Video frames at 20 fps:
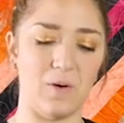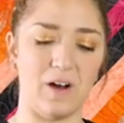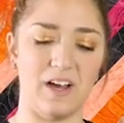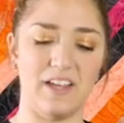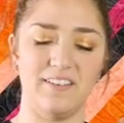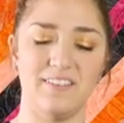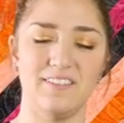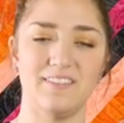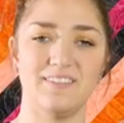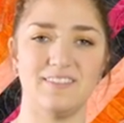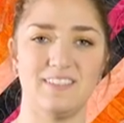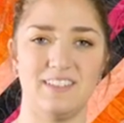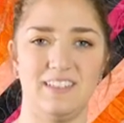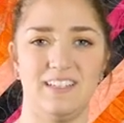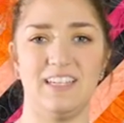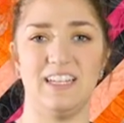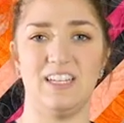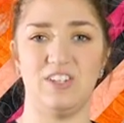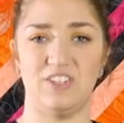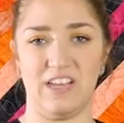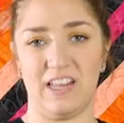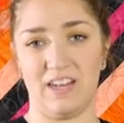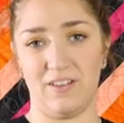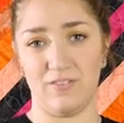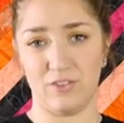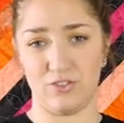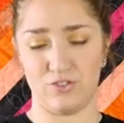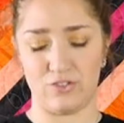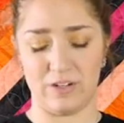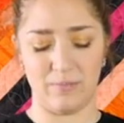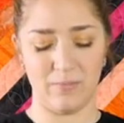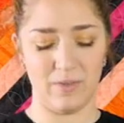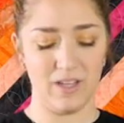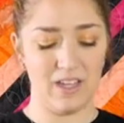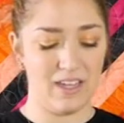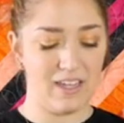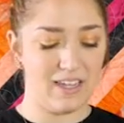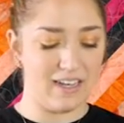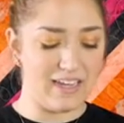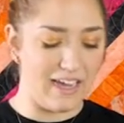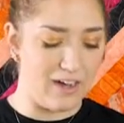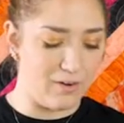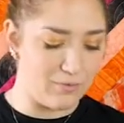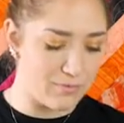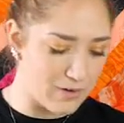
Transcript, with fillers: one to each end of the strip. Now